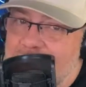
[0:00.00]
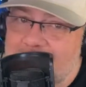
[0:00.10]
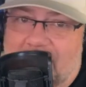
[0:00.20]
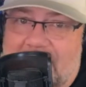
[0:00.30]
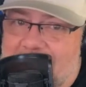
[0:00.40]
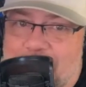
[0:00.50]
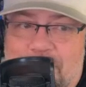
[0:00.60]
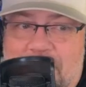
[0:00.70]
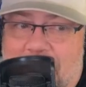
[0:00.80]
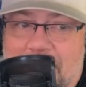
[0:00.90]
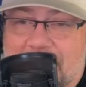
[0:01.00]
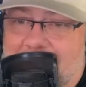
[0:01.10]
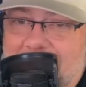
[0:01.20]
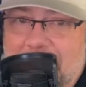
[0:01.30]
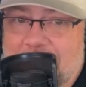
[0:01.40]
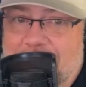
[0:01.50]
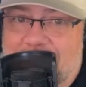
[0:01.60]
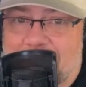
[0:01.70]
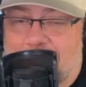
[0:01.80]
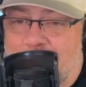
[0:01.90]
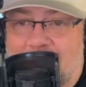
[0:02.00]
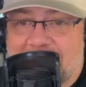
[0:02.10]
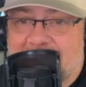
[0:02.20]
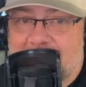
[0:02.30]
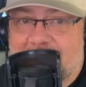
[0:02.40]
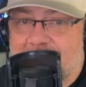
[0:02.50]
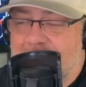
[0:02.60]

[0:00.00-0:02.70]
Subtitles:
the last 2 years of, you know, off season,